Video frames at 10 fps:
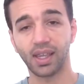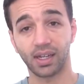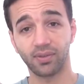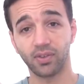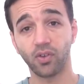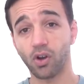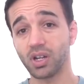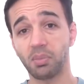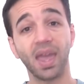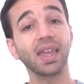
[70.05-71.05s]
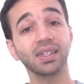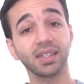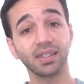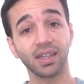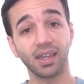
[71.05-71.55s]
And if you've already
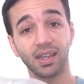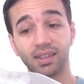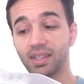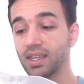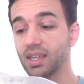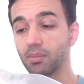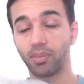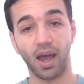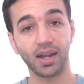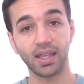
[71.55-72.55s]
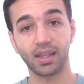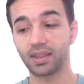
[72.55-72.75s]
painted the body,